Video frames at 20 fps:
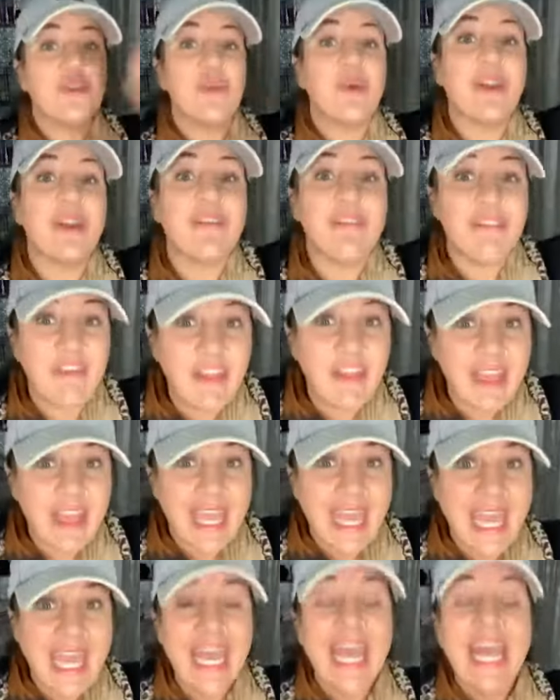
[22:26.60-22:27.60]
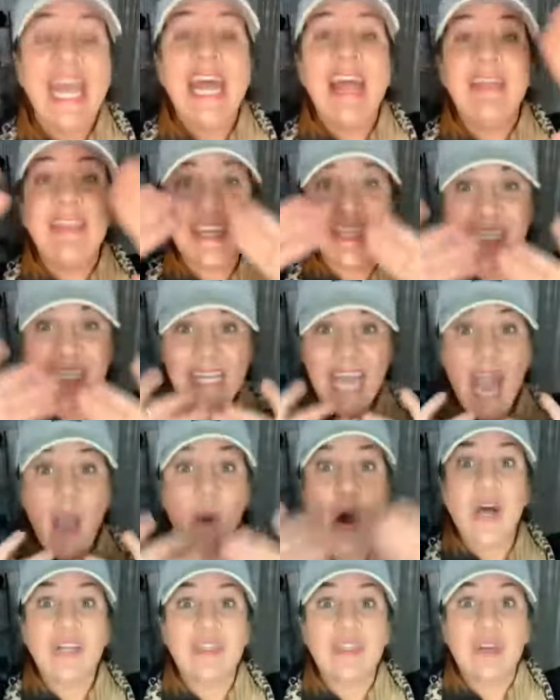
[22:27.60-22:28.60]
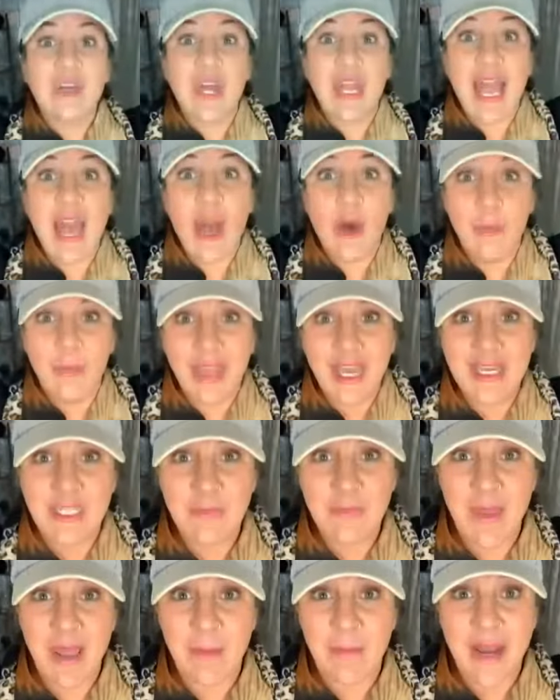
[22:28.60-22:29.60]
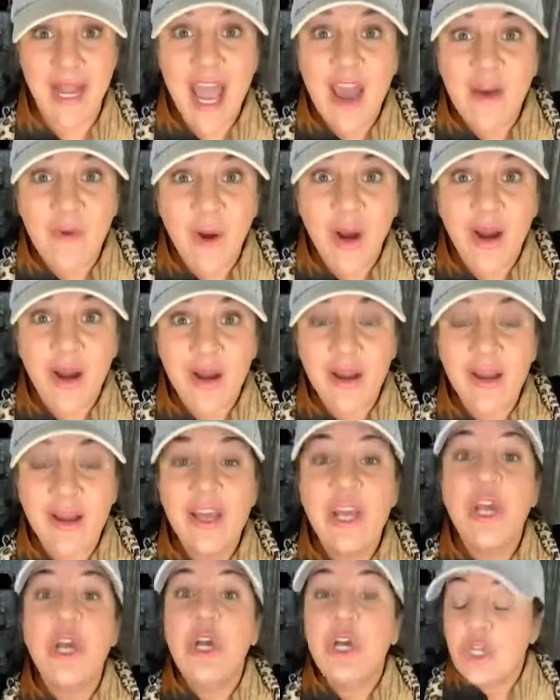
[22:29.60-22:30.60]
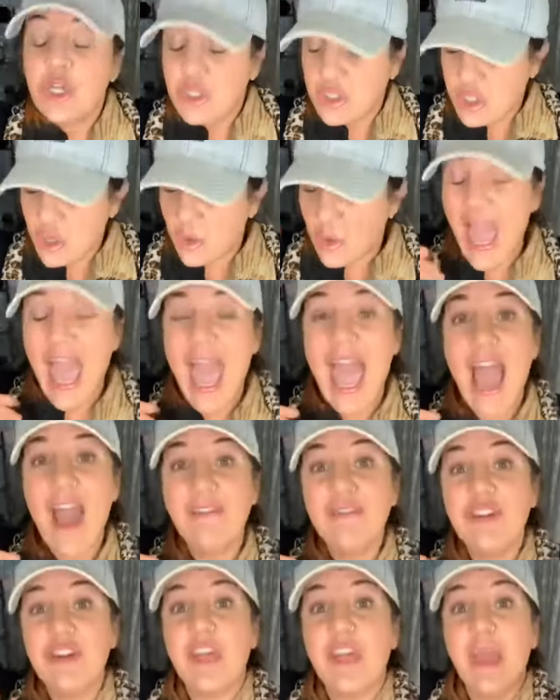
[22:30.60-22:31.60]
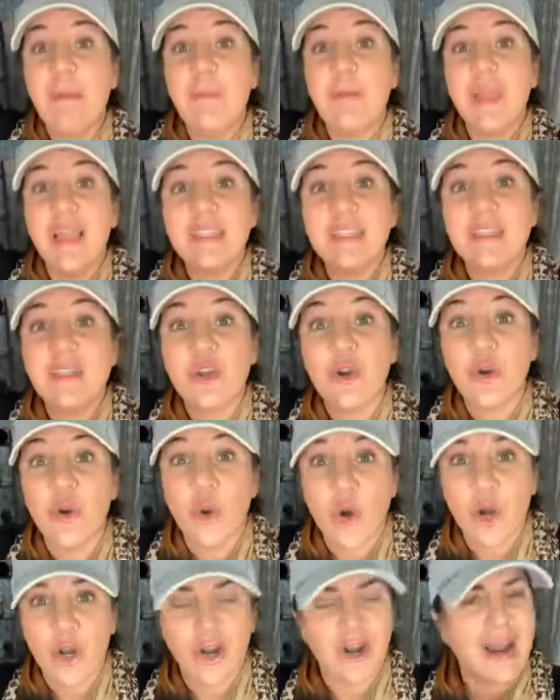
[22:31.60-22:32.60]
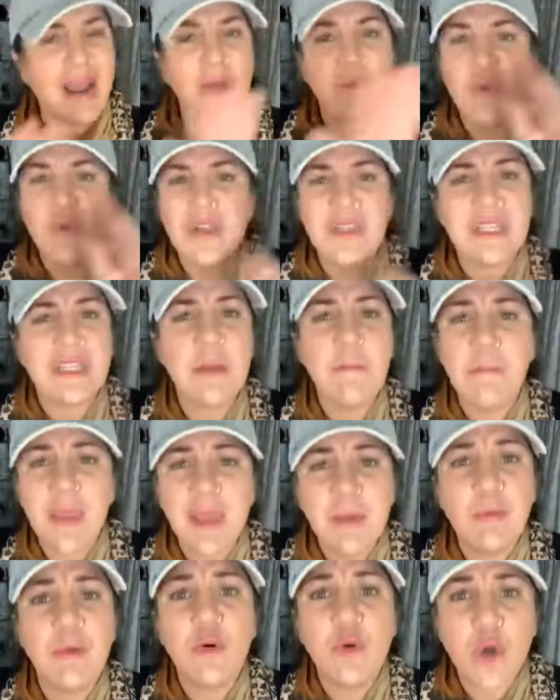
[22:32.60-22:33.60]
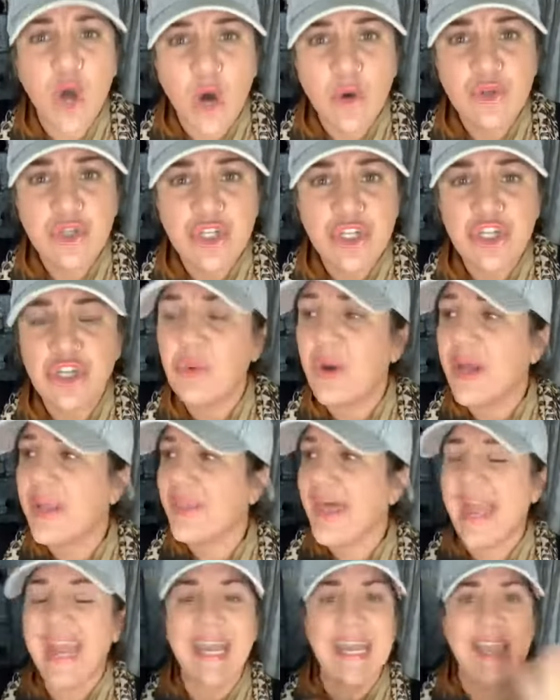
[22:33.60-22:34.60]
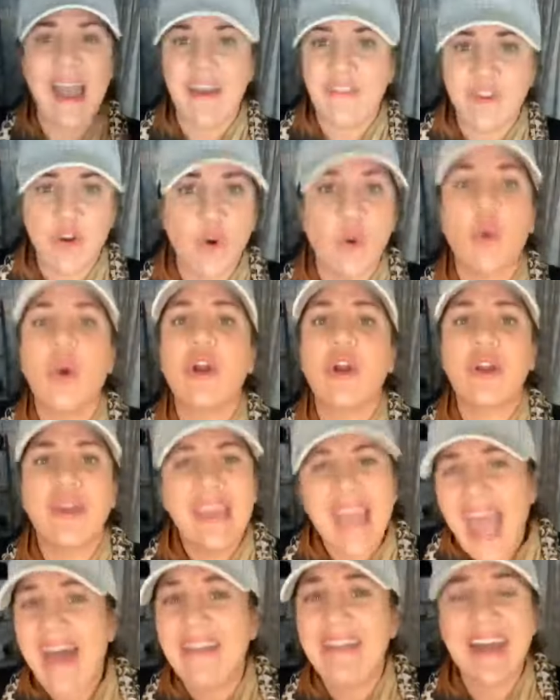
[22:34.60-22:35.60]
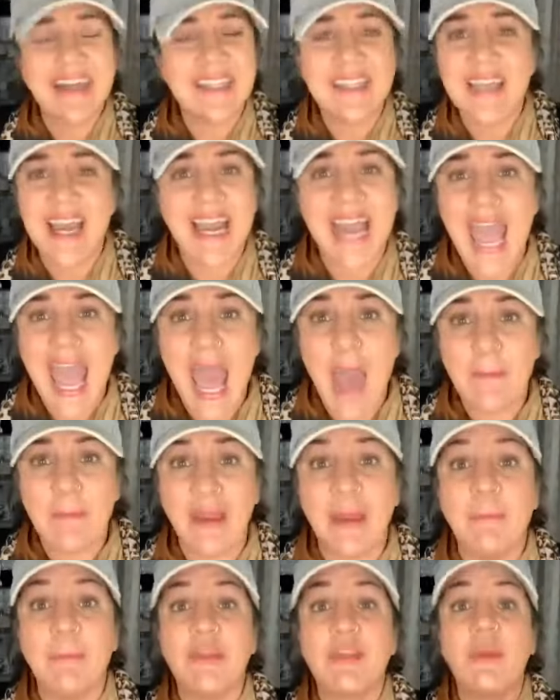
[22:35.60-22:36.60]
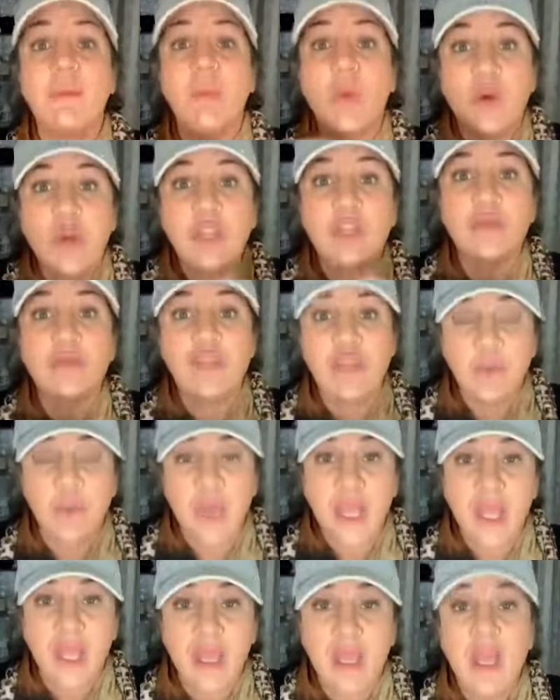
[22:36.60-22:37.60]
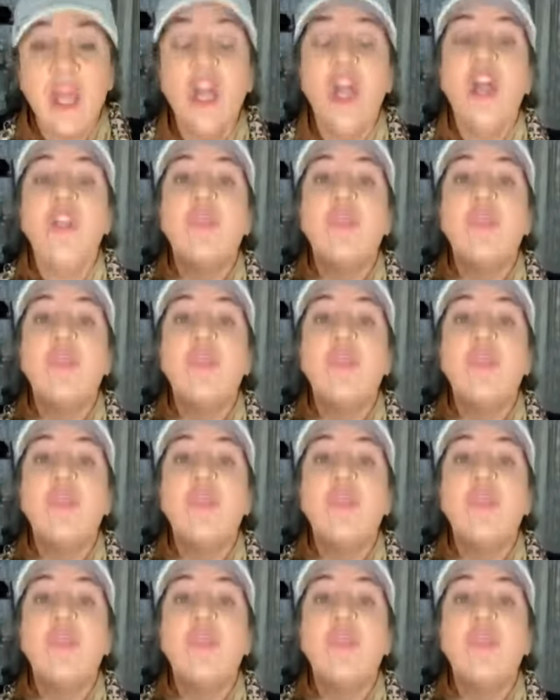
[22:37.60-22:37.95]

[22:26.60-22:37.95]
affiliate that's now also going to help me expand my network. So after they place their order, and will some people ghost you and like never order? Yeah, that's going to happen. But the more you do it, the